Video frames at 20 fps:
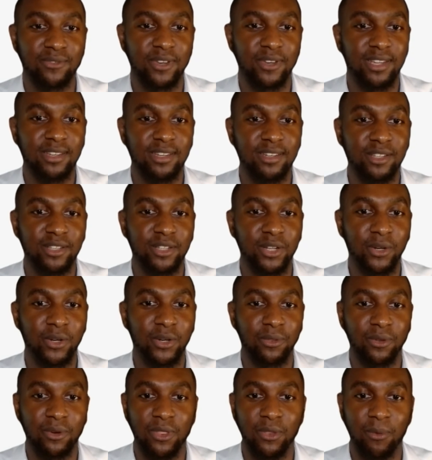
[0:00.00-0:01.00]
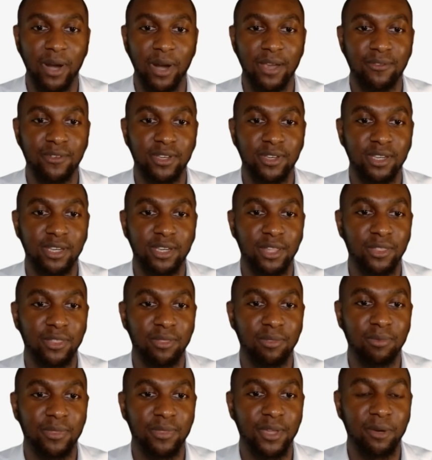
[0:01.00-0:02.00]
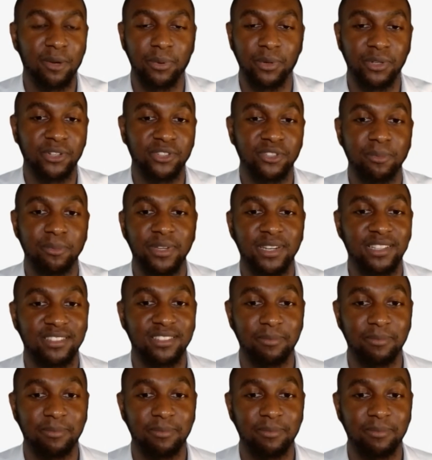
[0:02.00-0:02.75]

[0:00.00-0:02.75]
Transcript: And, you know, they're thriving and they're participating.